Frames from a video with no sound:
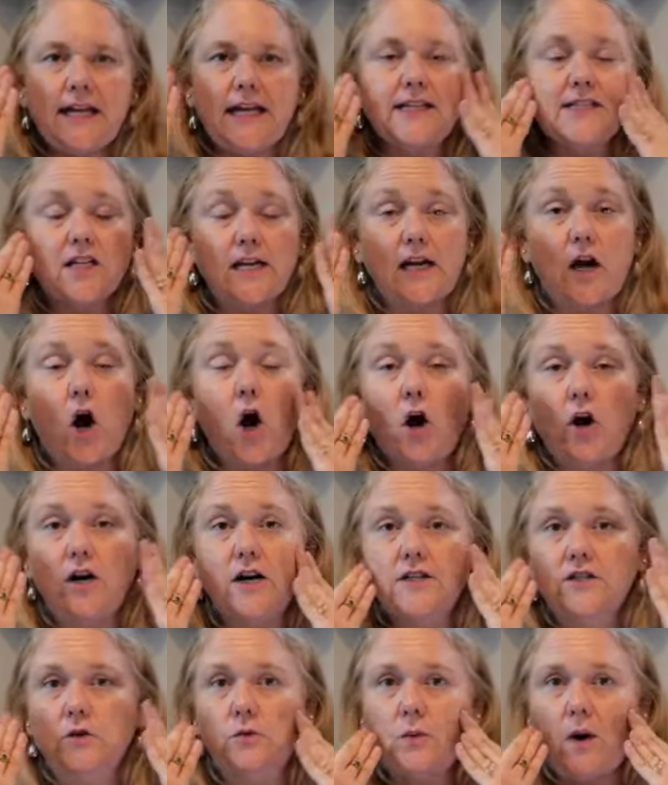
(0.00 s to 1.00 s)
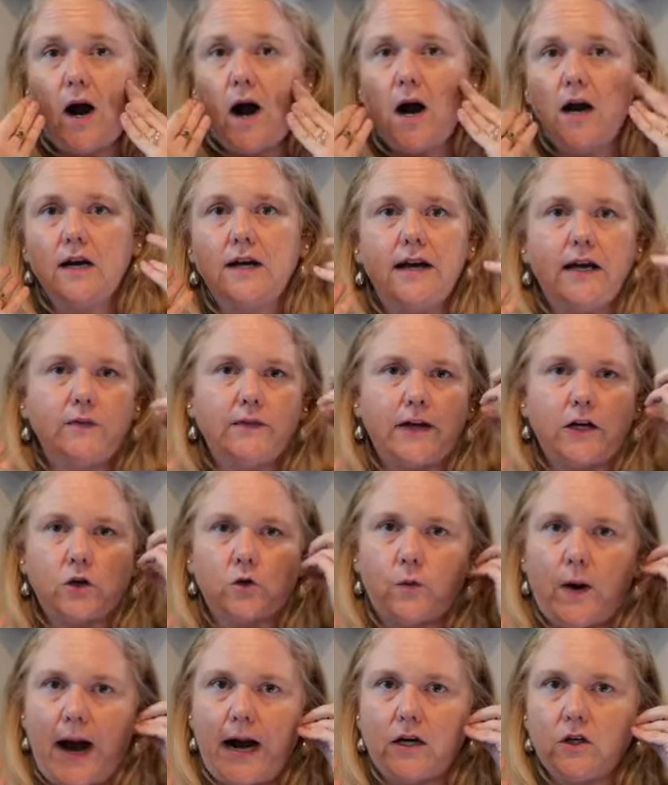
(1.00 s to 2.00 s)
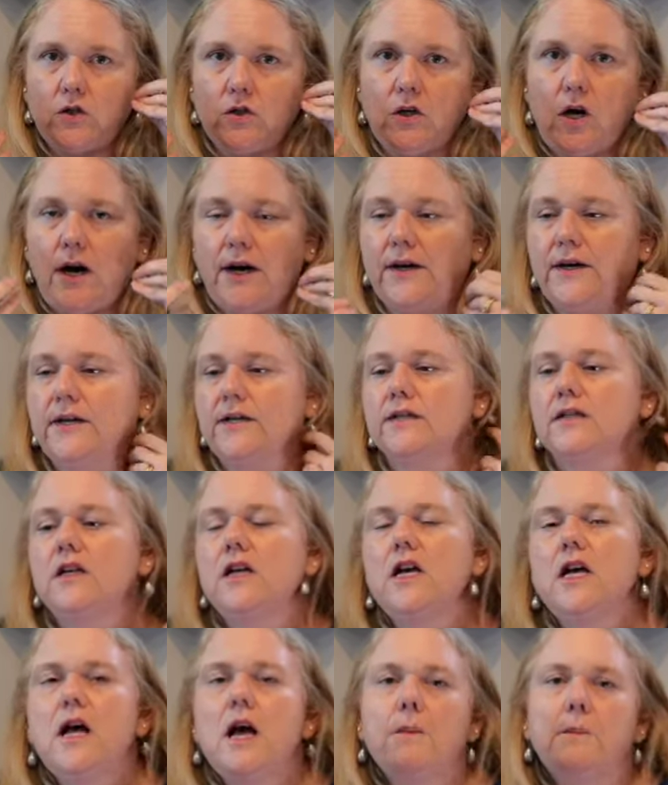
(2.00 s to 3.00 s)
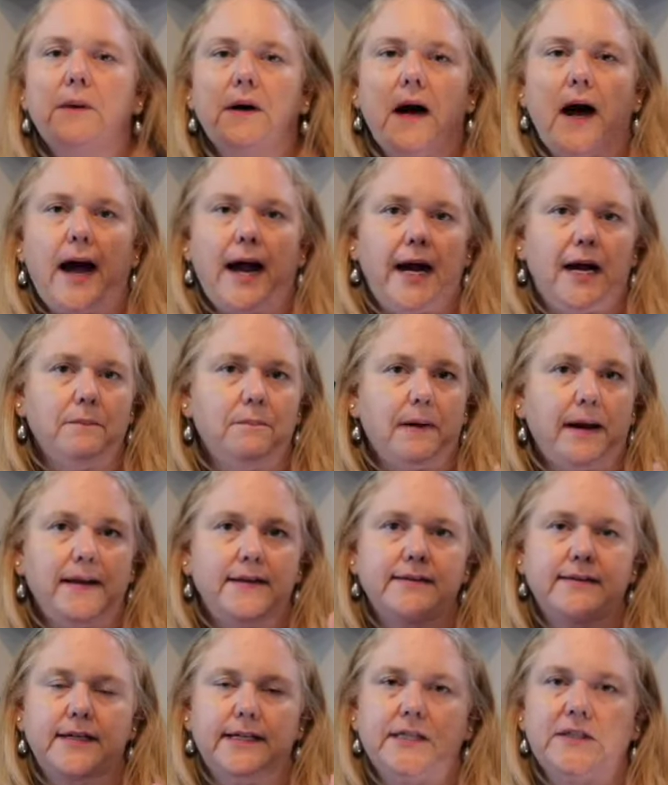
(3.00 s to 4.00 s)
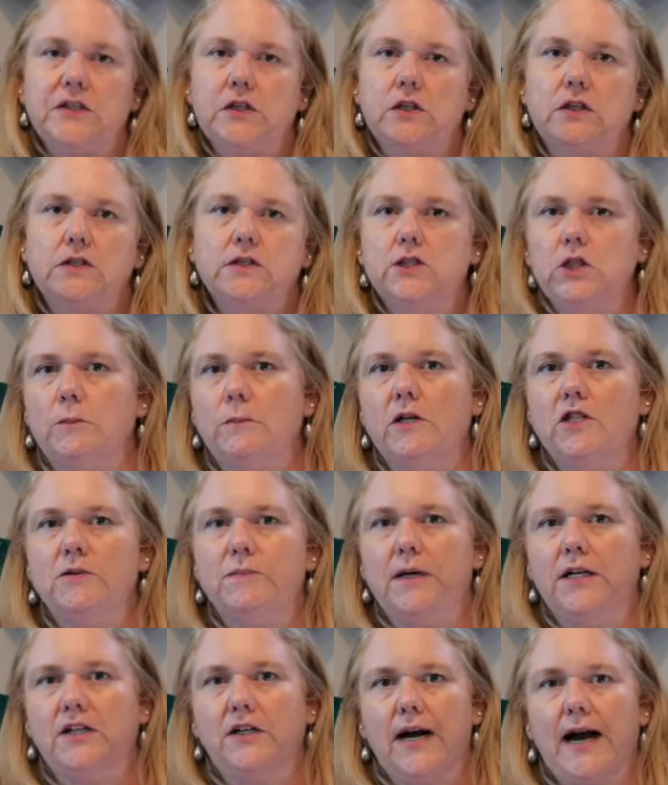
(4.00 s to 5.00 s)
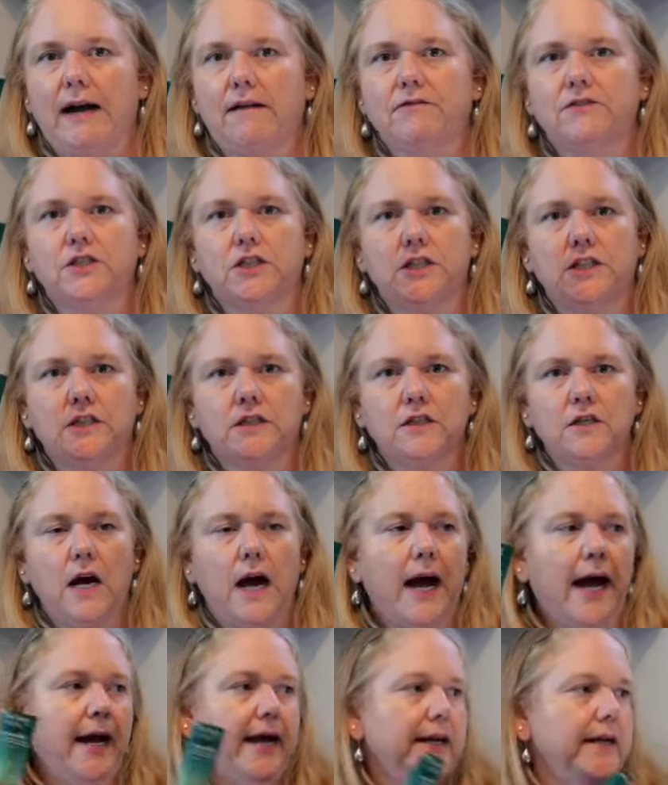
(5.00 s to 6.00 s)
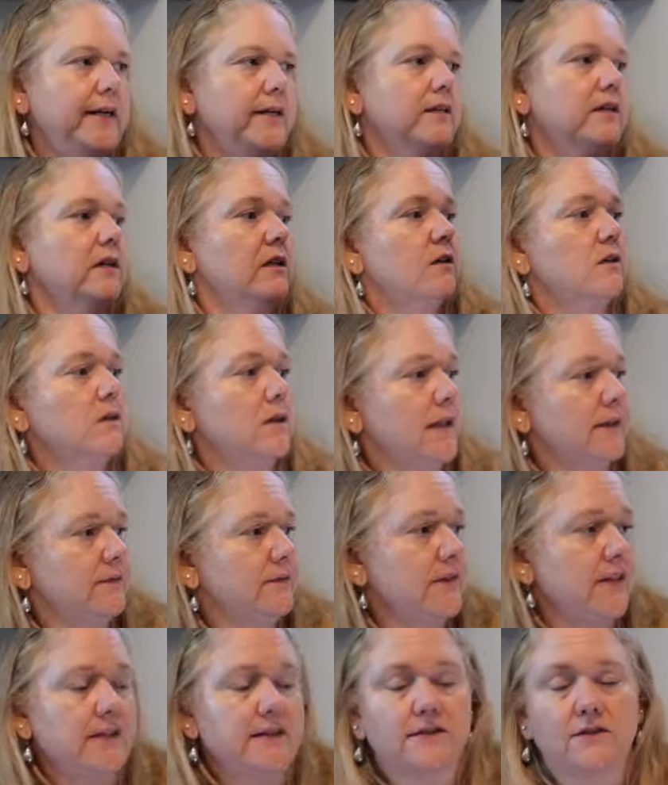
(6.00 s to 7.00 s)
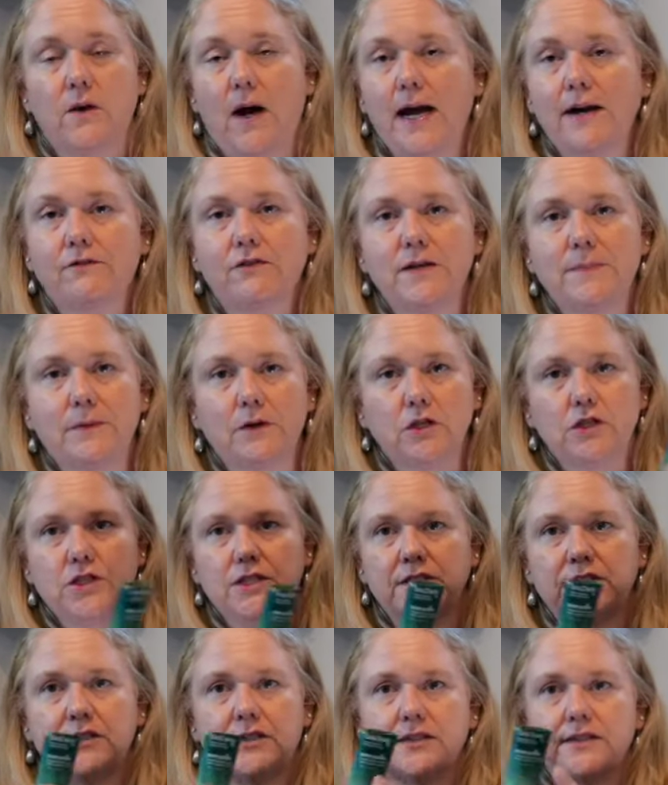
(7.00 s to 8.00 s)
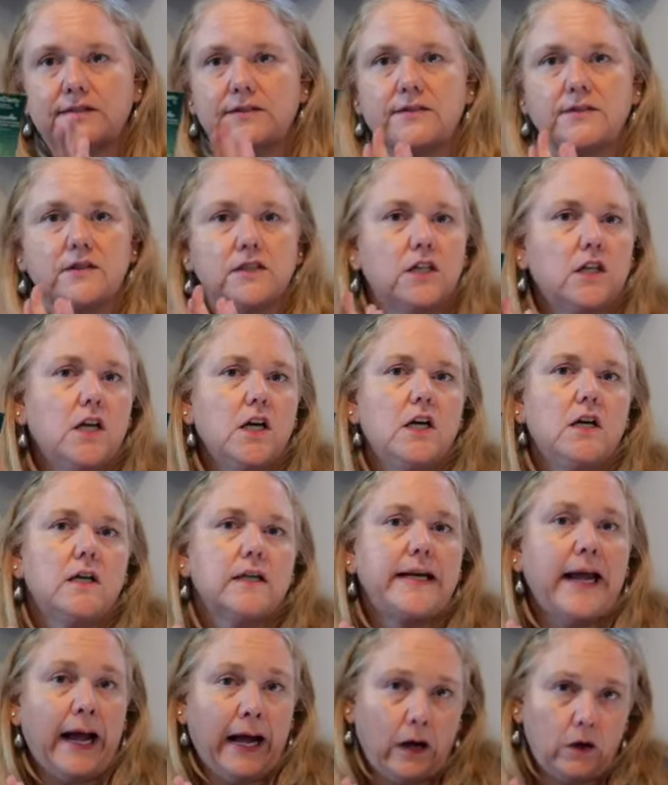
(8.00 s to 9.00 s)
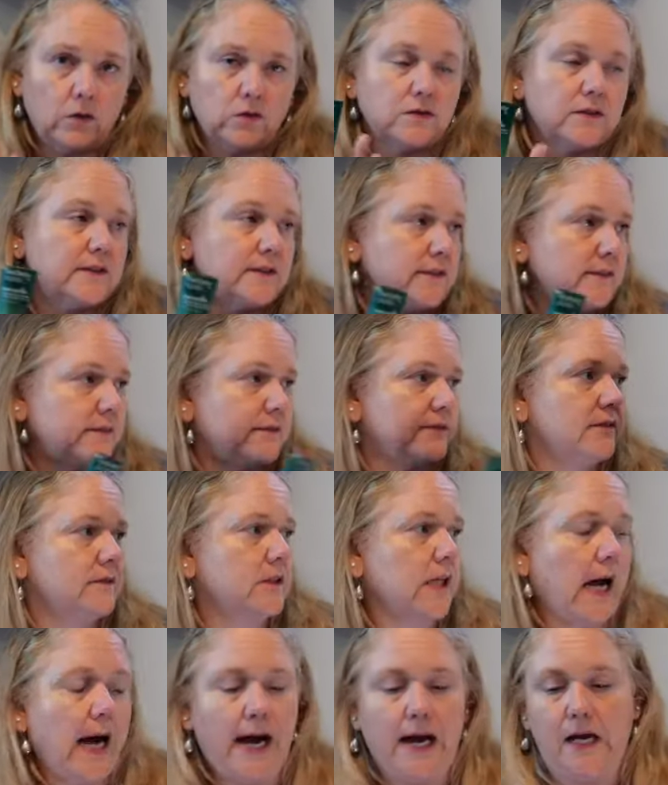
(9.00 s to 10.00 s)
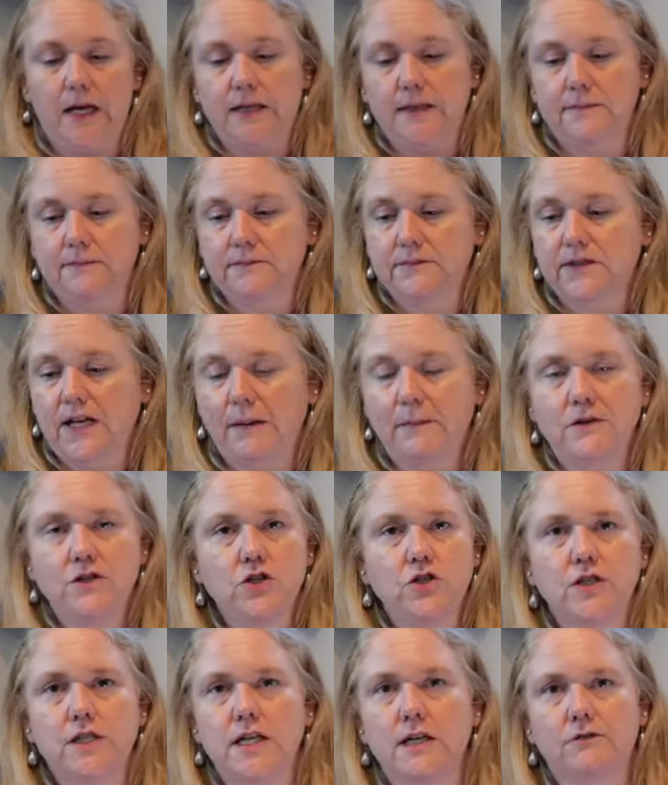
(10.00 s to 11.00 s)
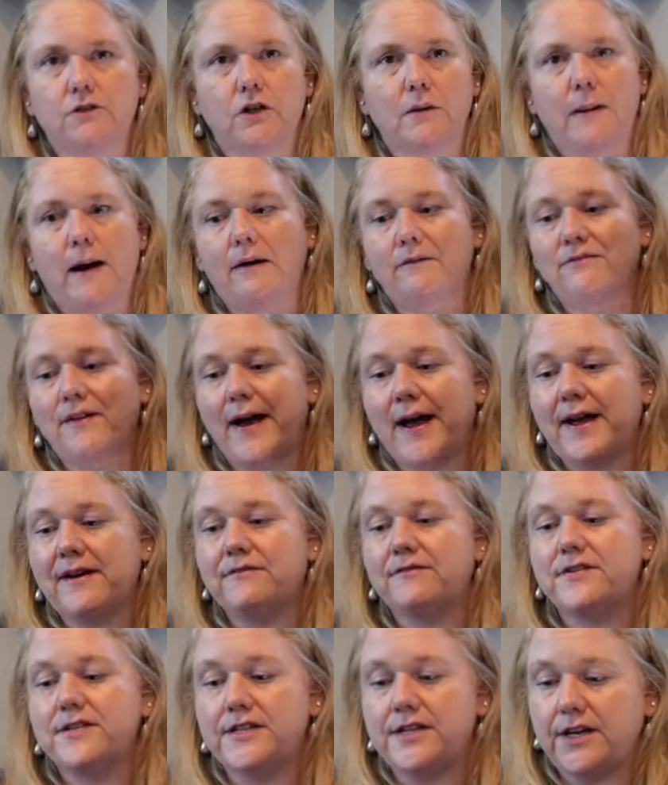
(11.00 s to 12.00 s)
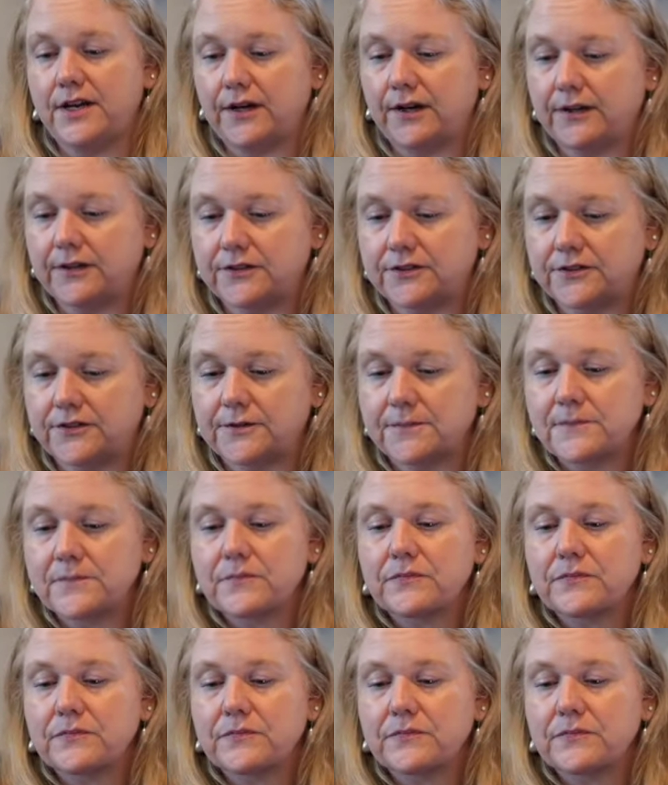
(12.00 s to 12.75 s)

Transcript: gets like hard as a rock and like crackle hard, but my skin looks so much better after. I love this. So I've repurchased this countless times. I've been using it for about 5 years.